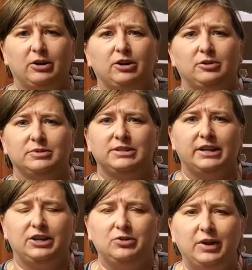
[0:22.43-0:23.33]
of
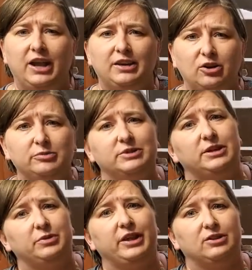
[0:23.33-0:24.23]
homesteading. You can't
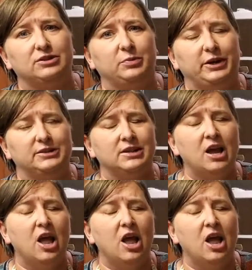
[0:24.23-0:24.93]
homestead without sweets.